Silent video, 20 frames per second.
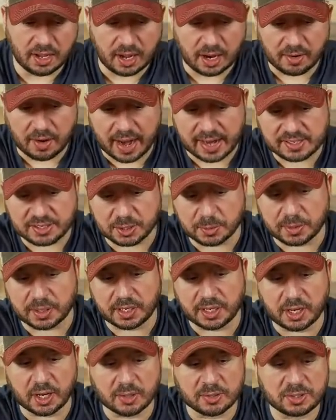All right, so we're
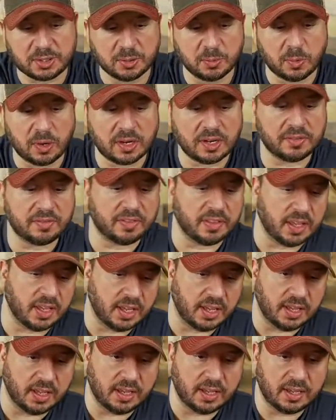going to go to one of
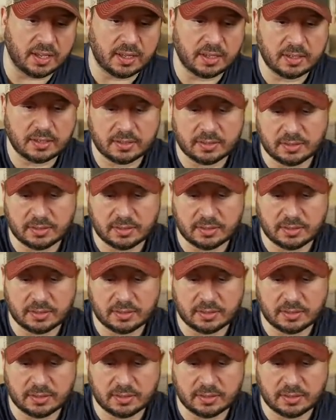the.